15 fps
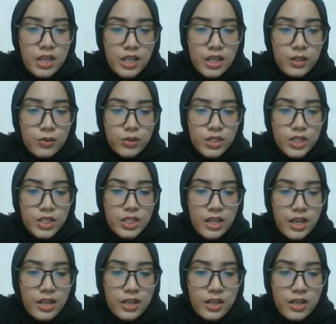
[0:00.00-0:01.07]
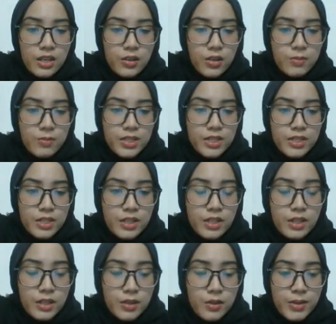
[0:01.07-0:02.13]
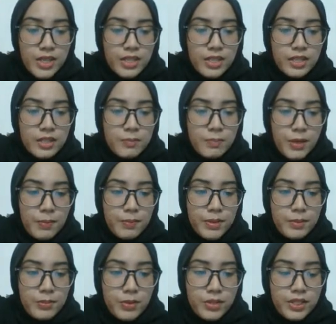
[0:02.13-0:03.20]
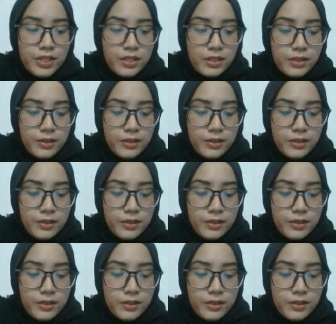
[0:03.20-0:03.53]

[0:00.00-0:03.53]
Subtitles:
Higuchi and Komeyer paper model.